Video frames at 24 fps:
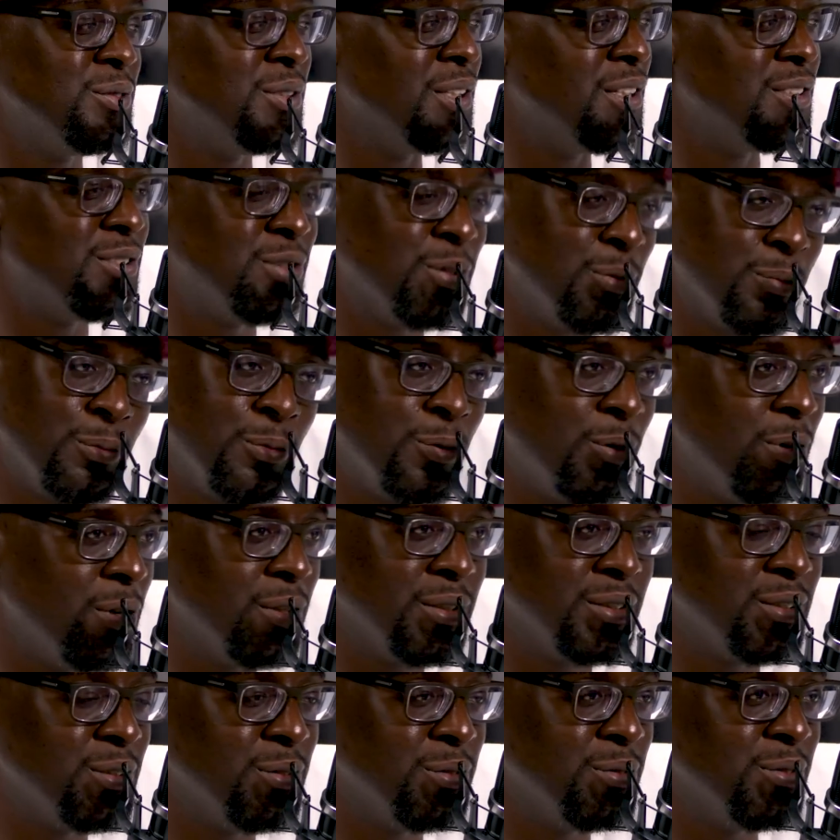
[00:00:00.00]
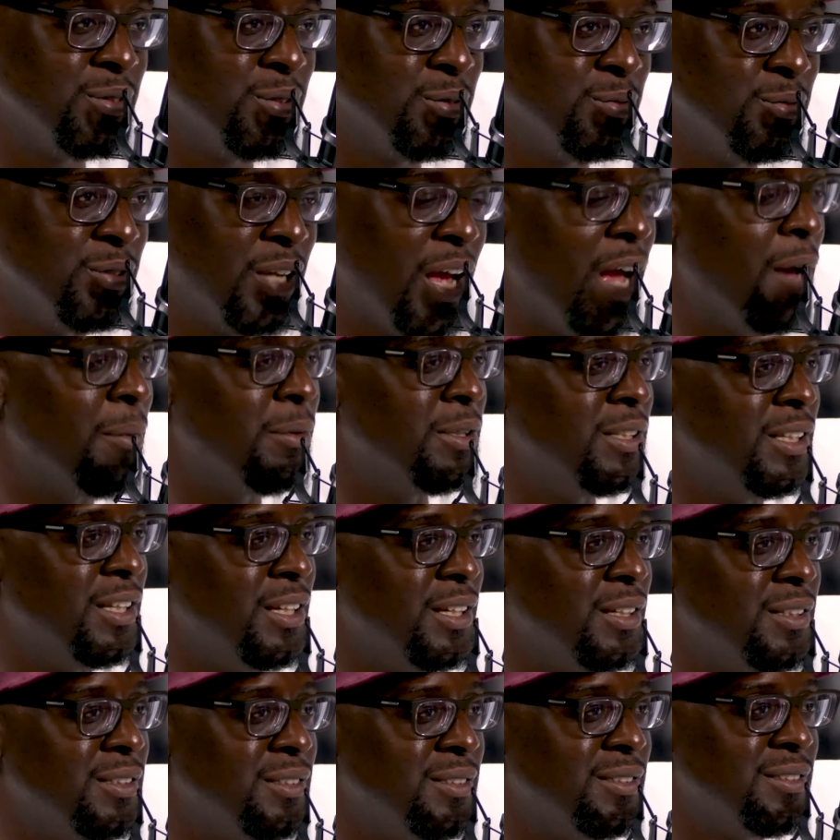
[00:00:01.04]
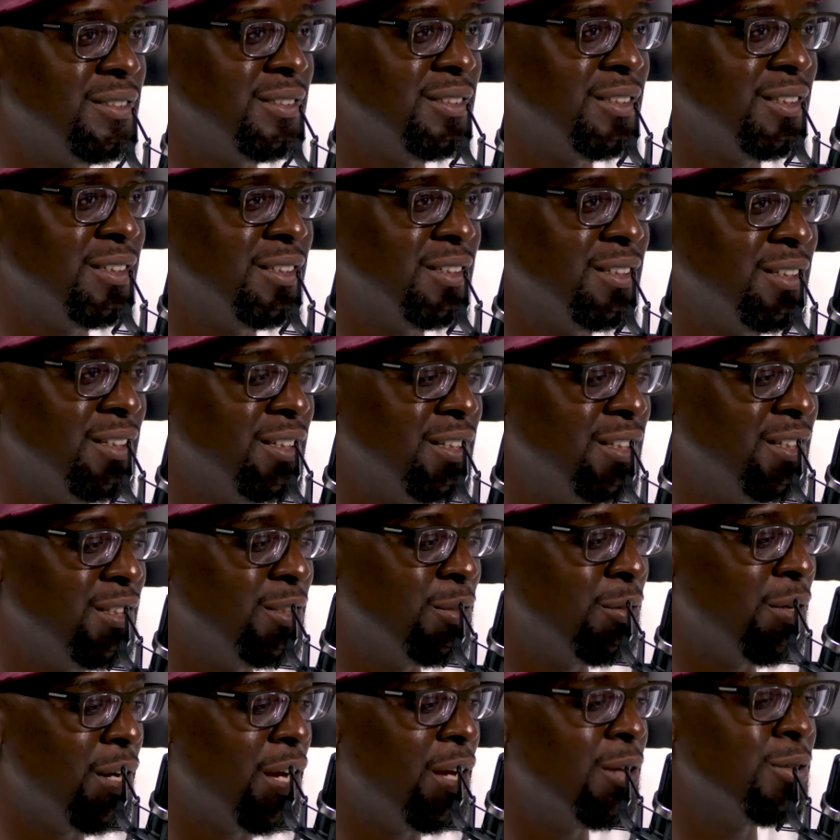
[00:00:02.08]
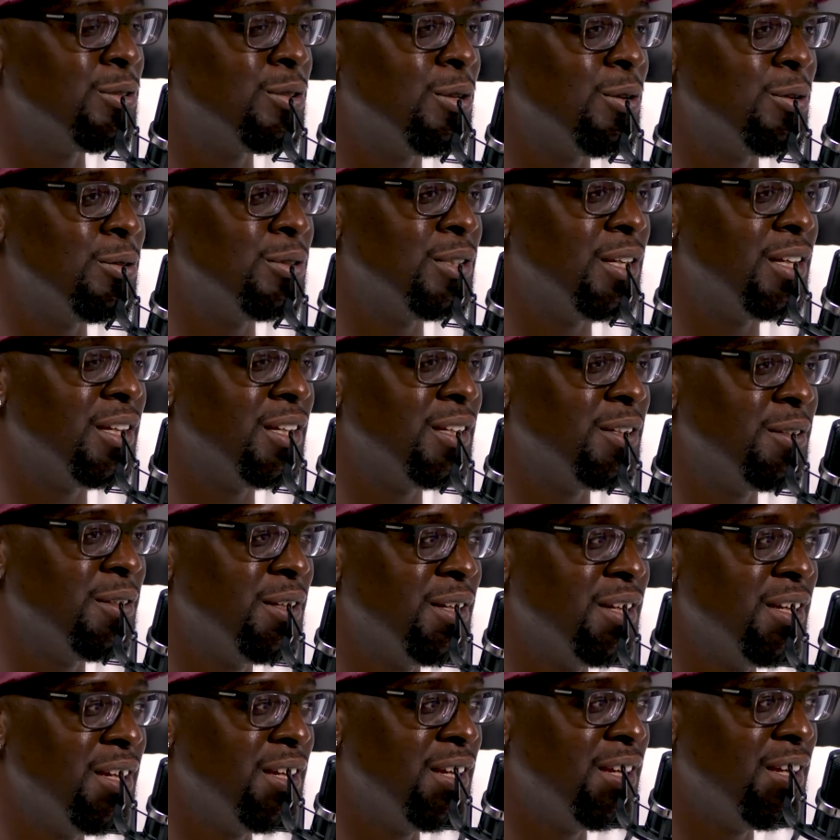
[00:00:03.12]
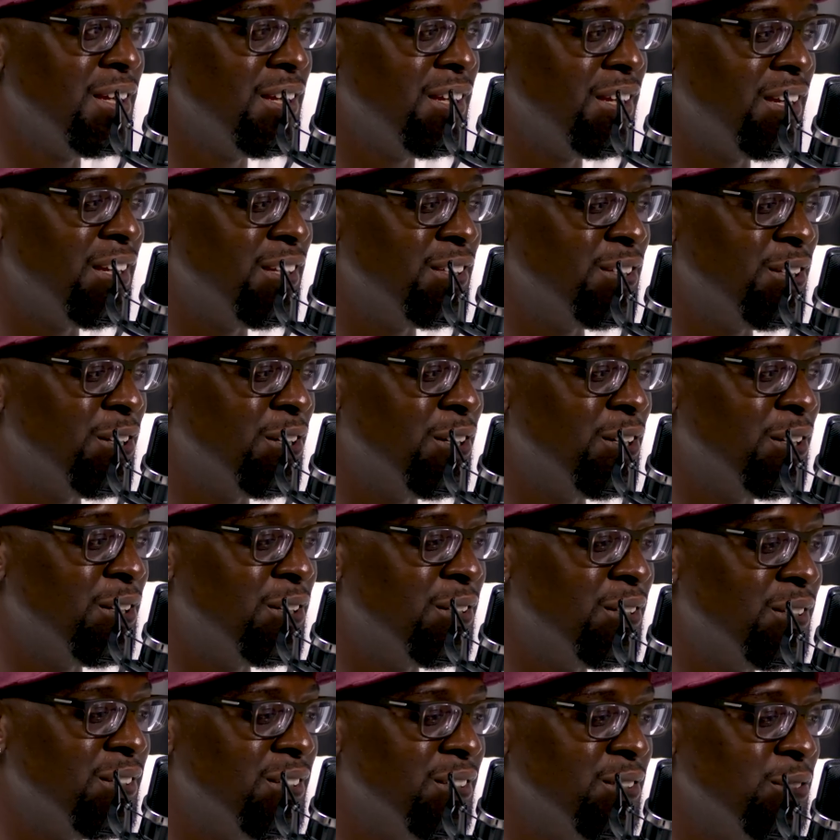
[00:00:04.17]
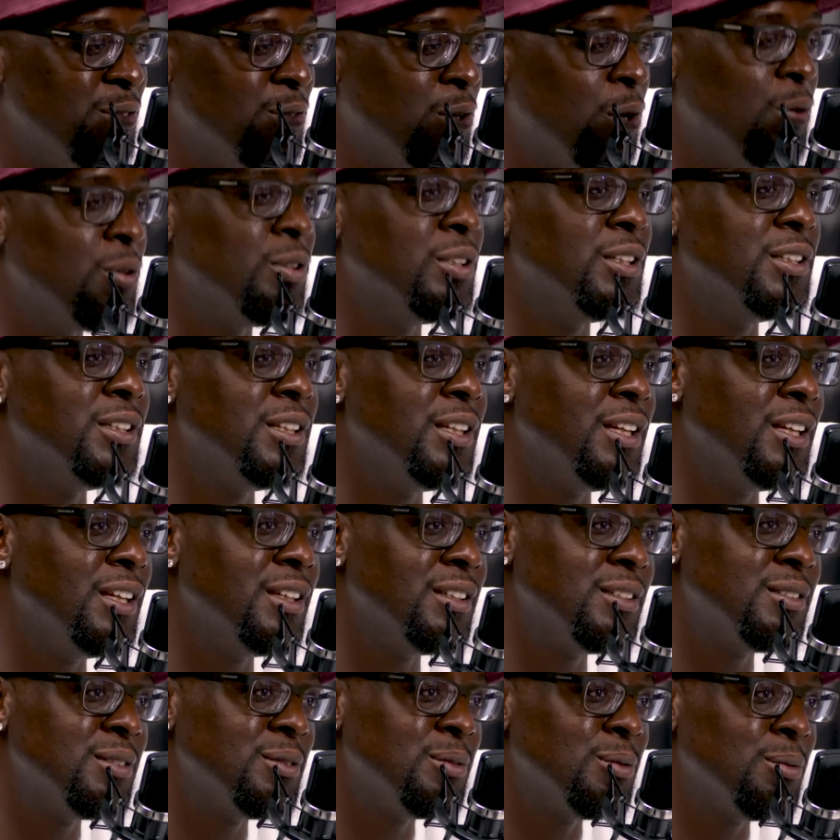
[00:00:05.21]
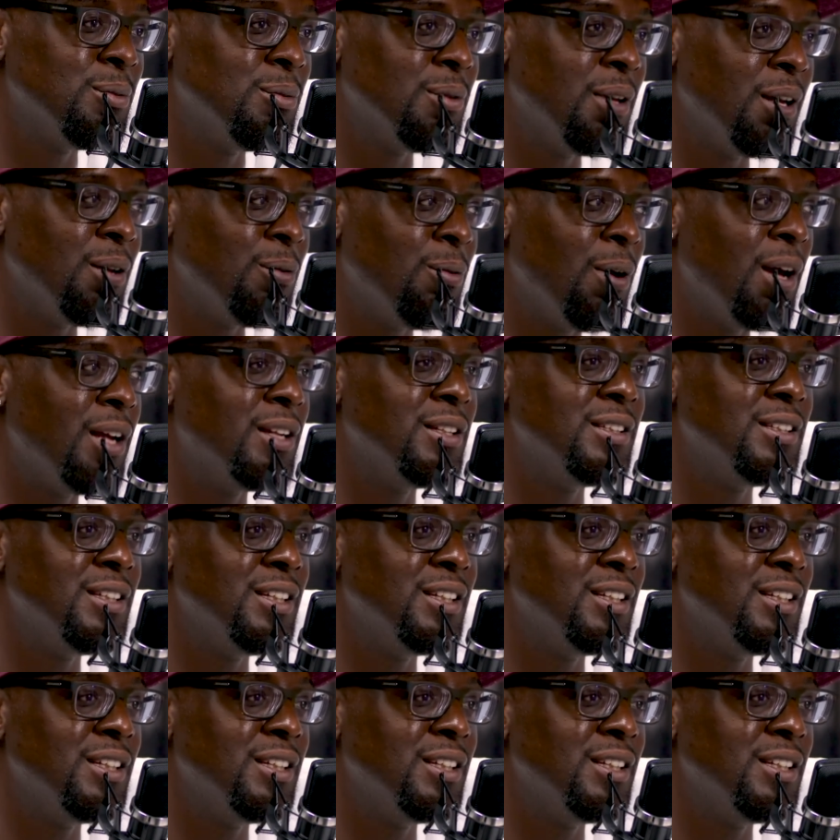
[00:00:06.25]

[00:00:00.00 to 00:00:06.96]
set your mark. You dominating in the league. You're a household name. And you go to the Knicks. Like, why the